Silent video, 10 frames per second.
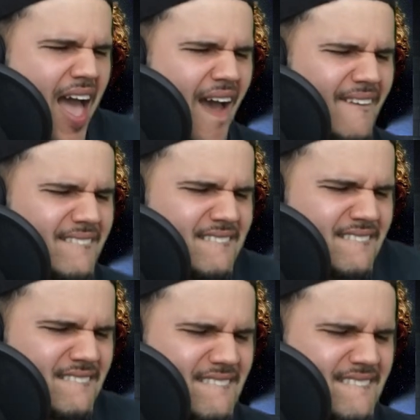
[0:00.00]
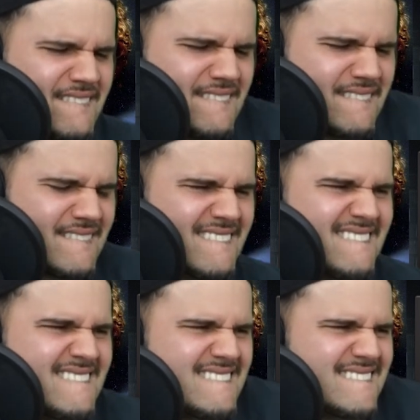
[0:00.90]
I'm telling me
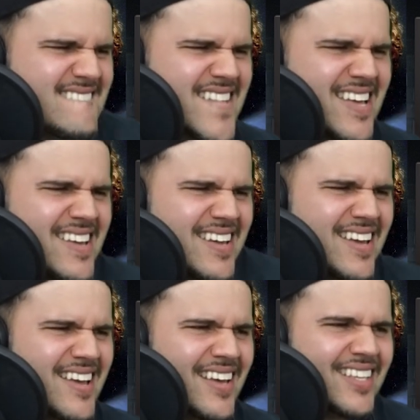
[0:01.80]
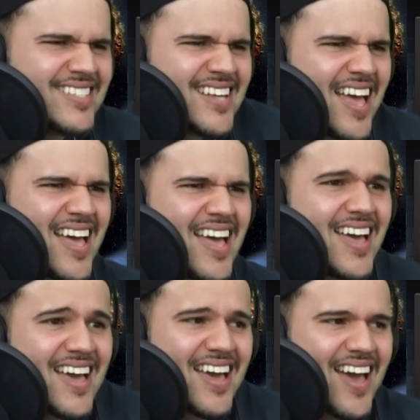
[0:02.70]
that
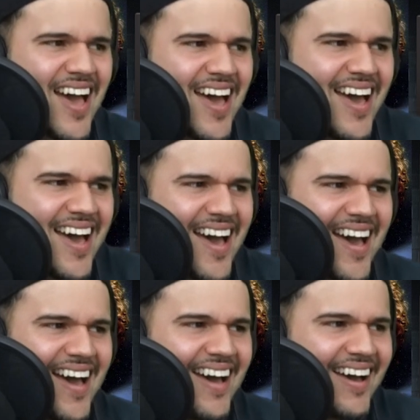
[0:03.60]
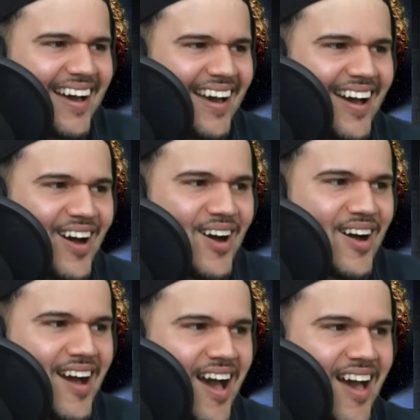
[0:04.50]
good love.
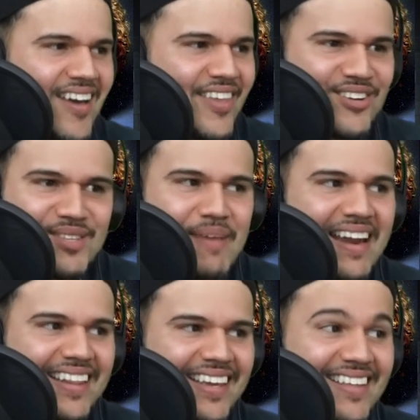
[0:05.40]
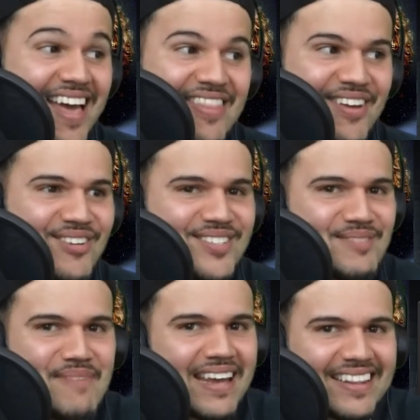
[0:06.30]
There's the medley. There's
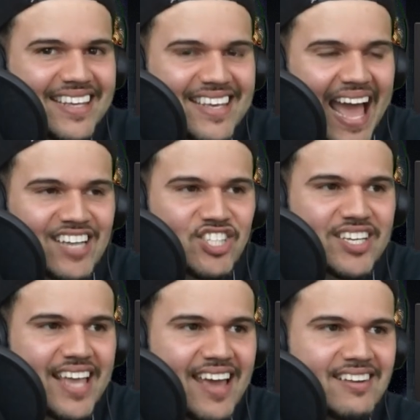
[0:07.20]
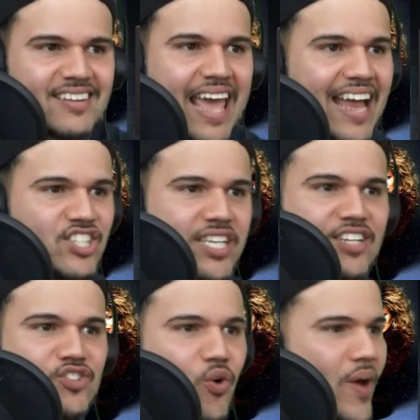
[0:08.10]
the medley, catchy again, catchy
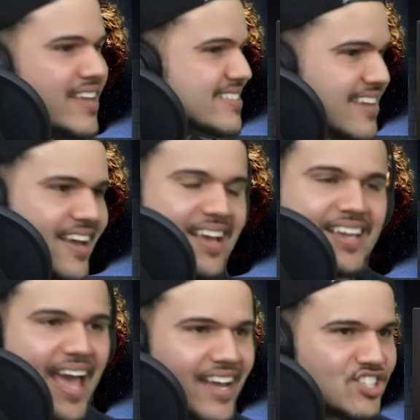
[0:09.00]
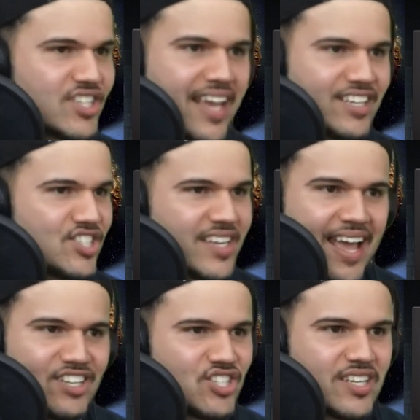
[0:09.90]
as always, catchy, catchy,
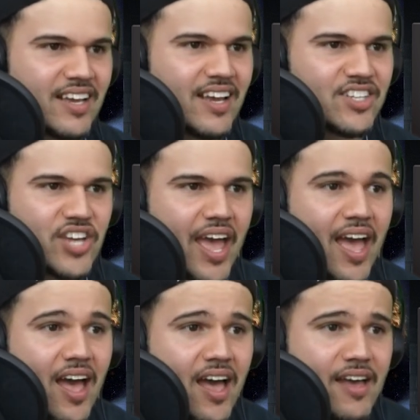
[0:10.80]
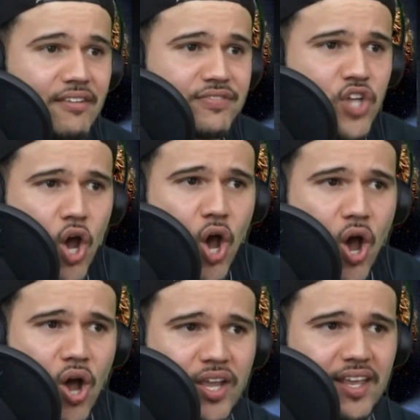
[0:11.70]
catchy. Jive
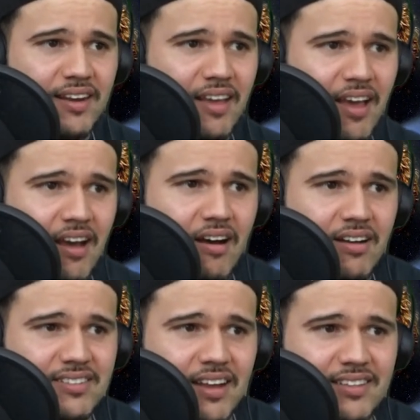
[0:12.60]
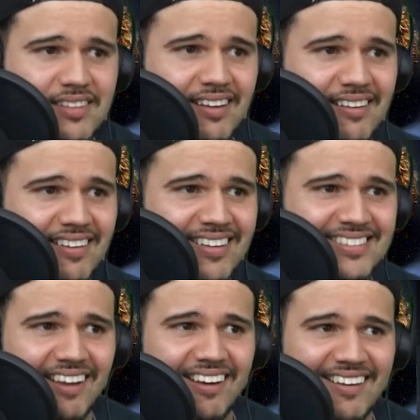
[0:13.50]
Talkin, da da da
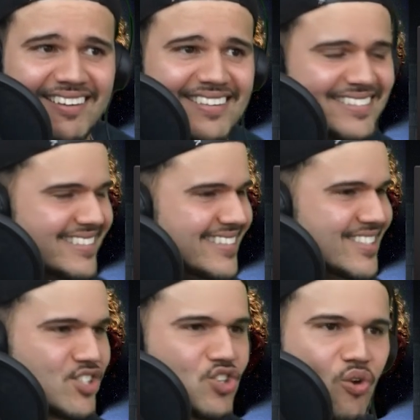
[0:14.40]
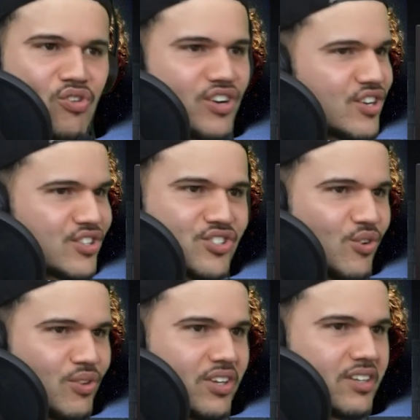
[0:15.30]
da. So
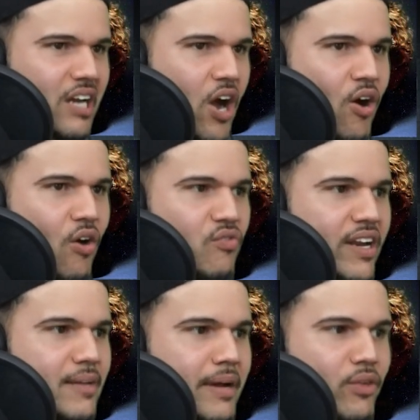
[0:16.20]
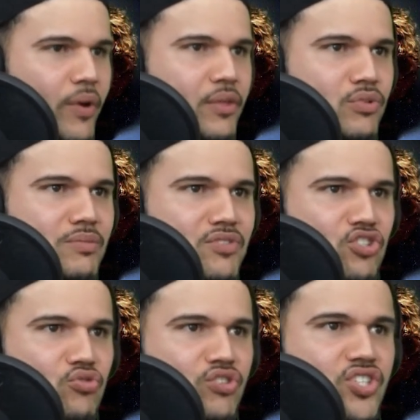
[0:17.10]
good already. By the way, there was some
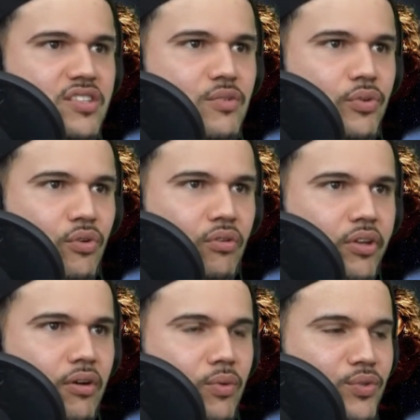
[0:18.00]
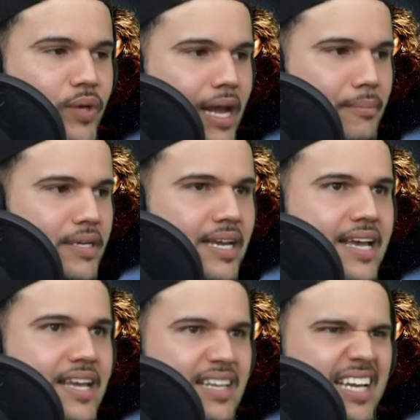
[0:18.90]
distortion there with audio. I wonder what happened.
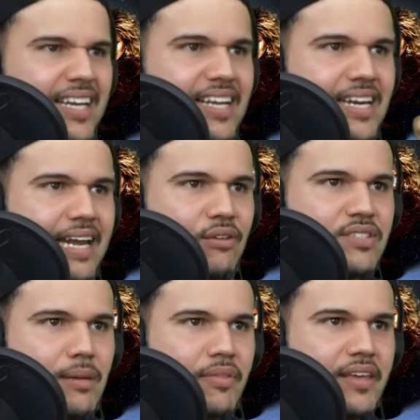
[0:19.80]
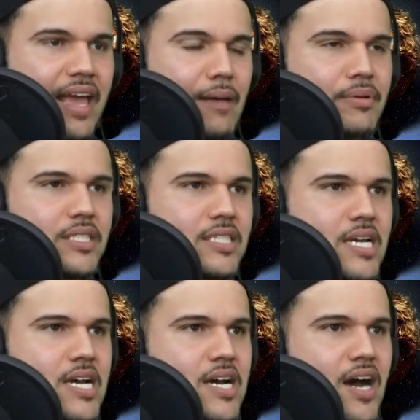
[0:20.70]
Like an in and out type of thing happened.
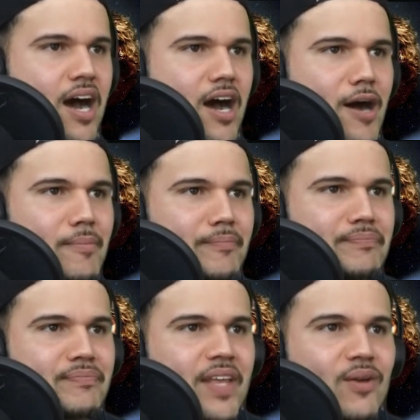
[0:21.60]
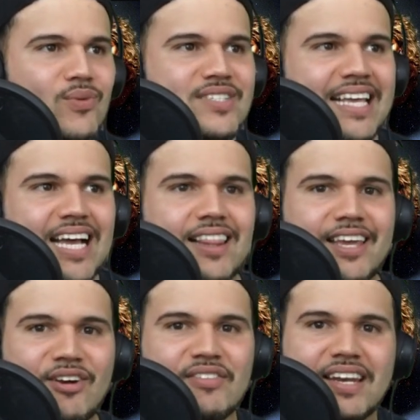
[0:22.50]
It was like
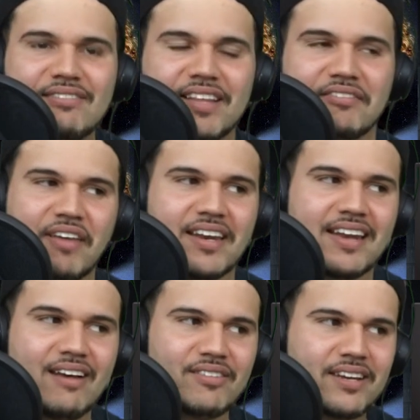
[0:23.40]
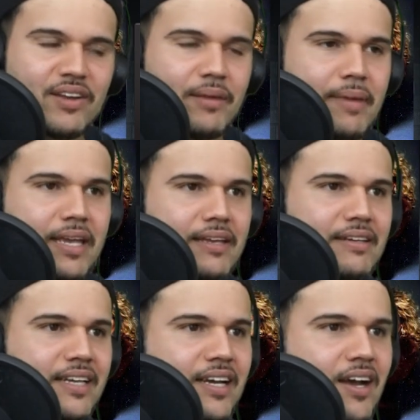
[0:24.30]
clear and then it like faded out and then it came back
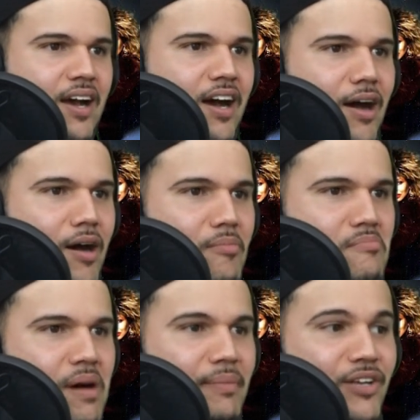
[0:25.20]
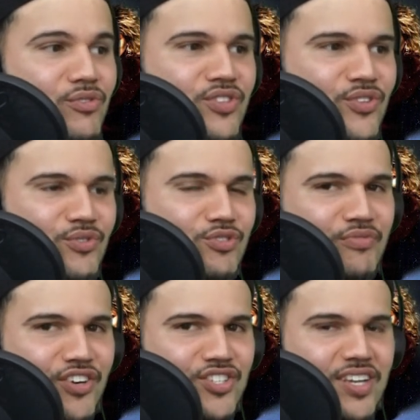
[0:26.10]
in. I'm not using the
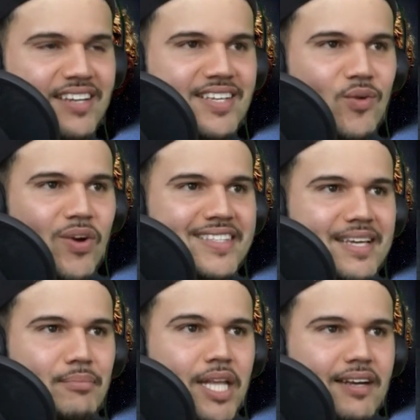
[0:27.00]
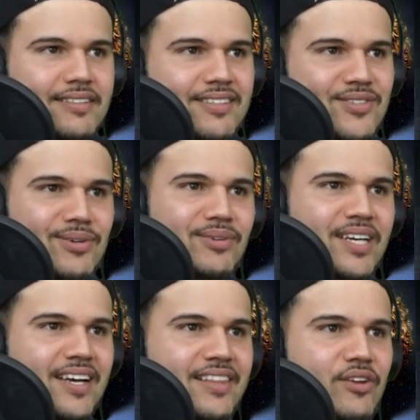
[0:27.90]
YouTube version, guys. I don't want it to get blocked. So
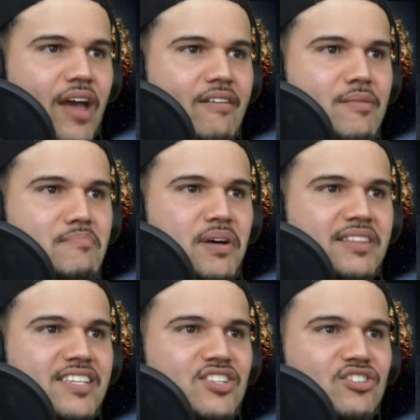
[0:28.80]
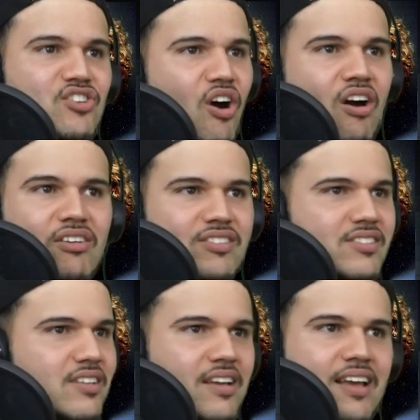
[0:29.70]
there you have it. But these
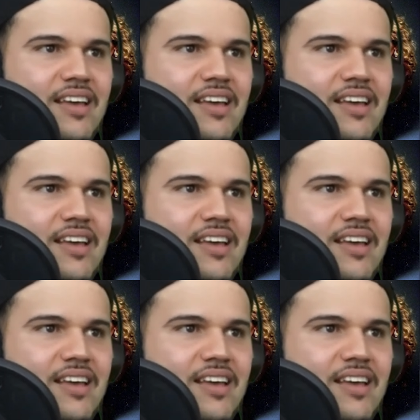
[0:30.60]
guitars,